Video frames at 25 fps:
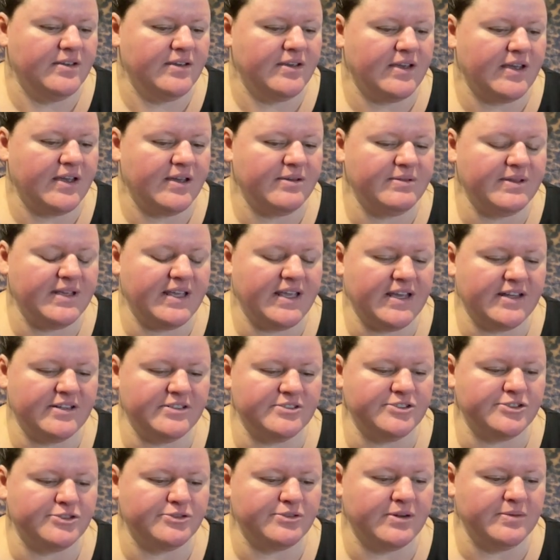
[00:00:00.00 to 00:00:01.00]
I would get in
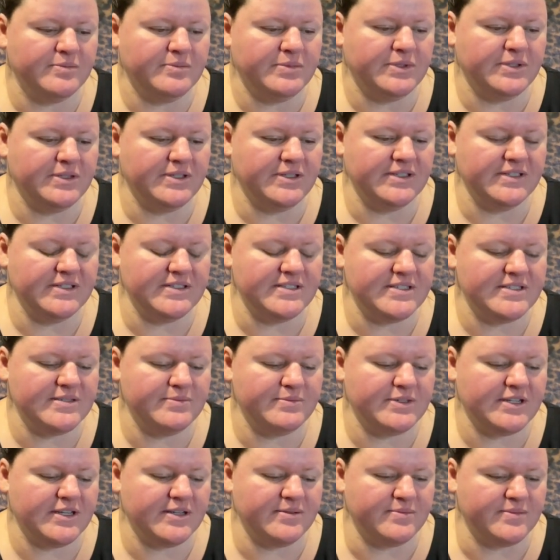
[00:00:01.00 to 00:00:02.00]
trouble and
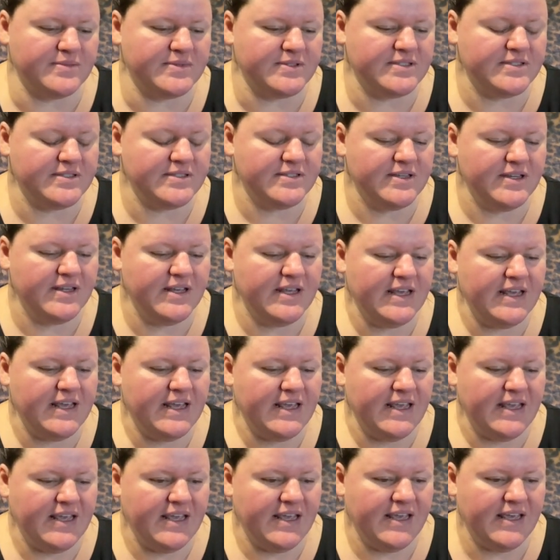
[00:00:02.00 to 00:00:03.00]
sometimes
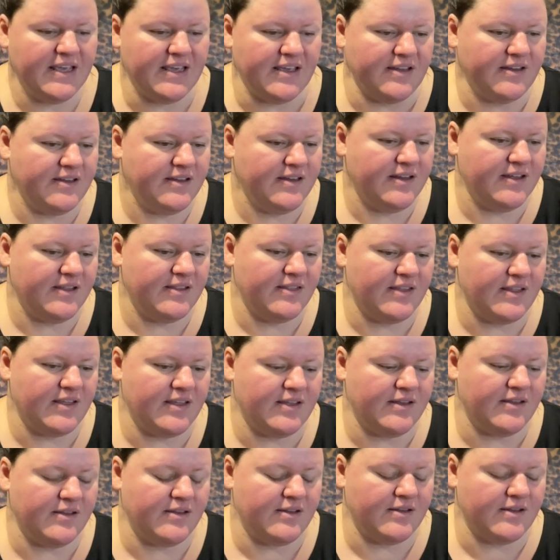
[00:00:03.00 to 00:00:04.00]
hit. And
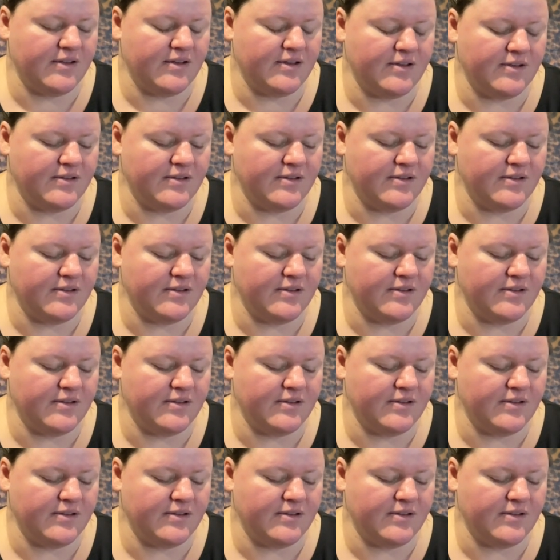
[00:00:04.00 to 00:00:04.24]
then